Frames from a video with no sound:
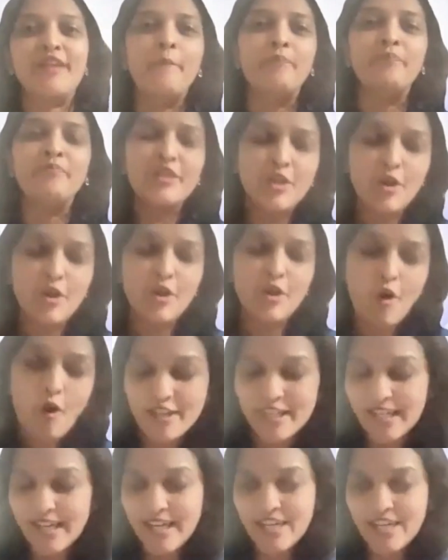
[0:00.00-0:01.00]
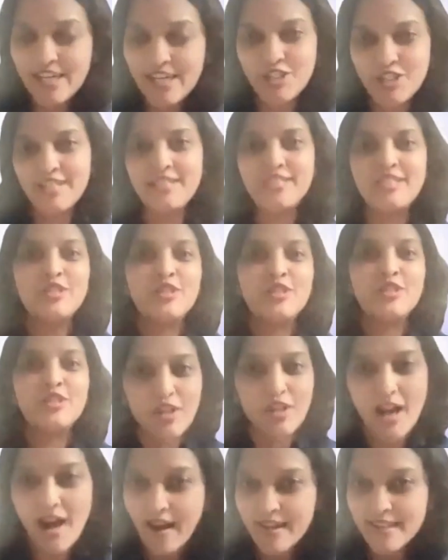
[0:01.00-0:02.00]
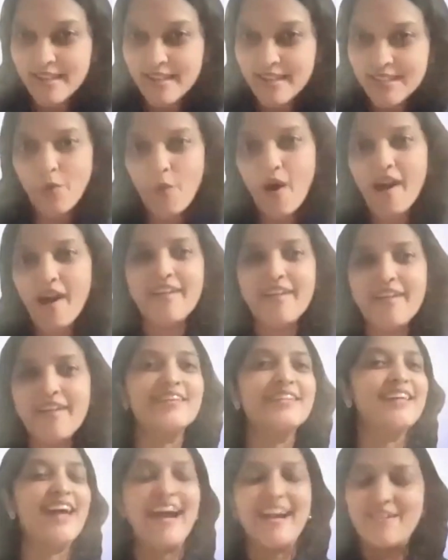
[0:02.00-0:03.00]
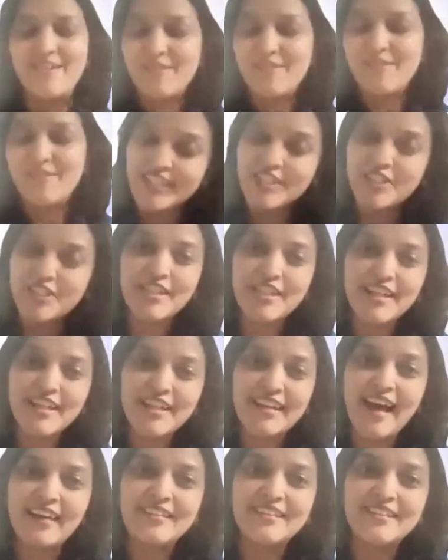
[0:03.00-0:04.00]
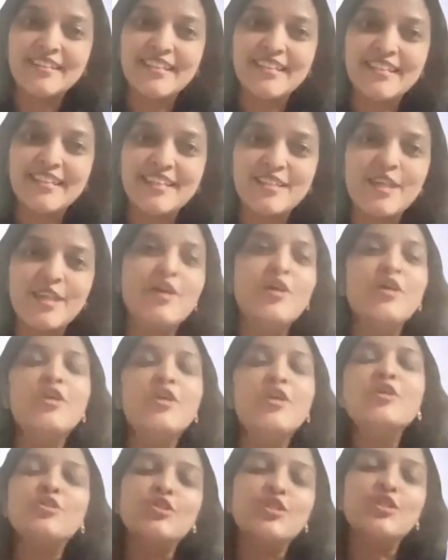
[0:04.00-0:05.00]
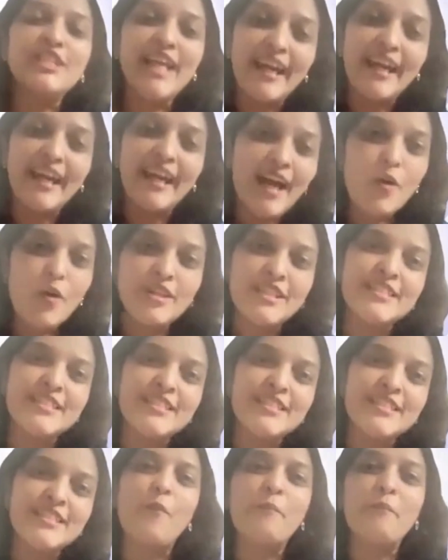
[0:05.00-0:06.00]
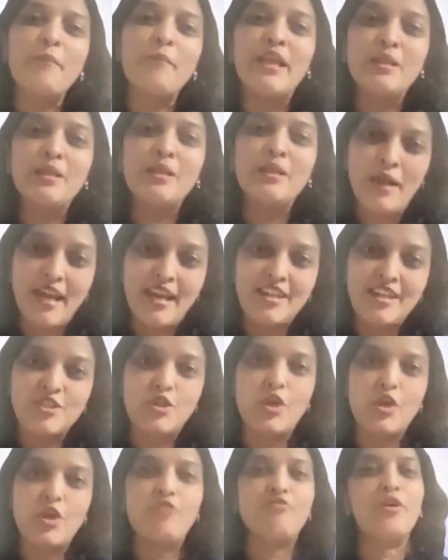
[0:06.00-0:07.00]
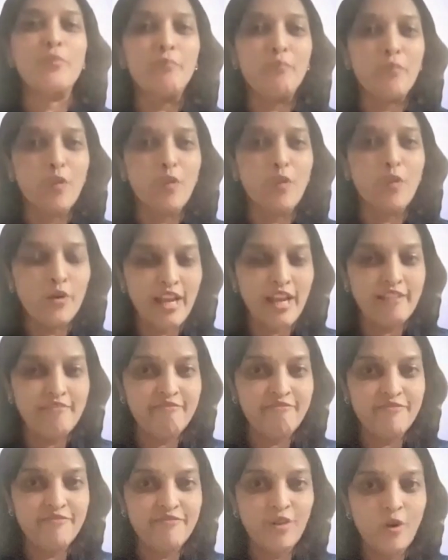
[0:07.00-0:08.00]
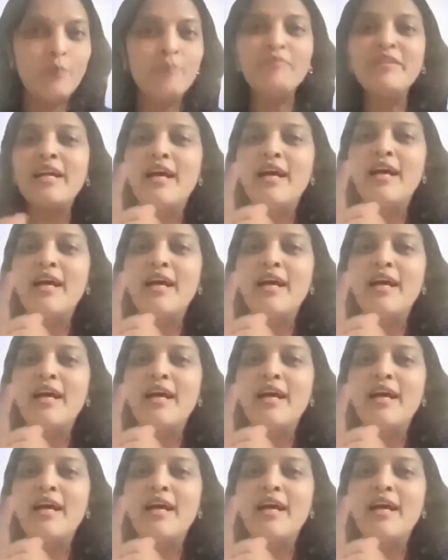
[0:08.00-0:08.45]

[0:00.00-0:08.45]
from correlation to chi-square and regression analysis. So check out his TalkMate page for more info.